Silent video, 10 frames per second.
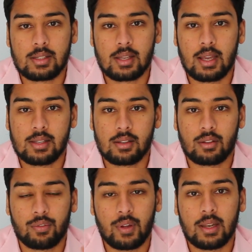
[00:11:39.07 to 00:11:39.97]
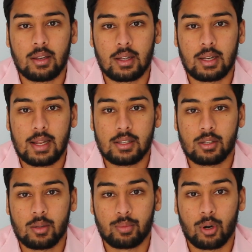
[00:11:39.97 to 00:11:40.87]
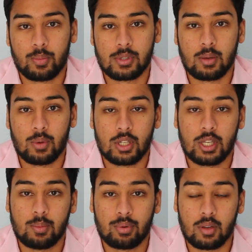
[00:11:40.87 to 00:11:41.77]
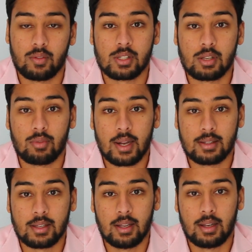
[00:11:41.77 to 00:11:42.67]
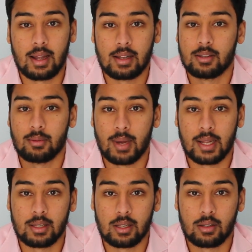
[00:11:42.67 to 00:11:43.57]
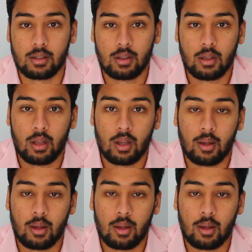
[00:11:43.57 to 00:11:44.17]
In this case, a defendant had entered a property which he previously rented and demanded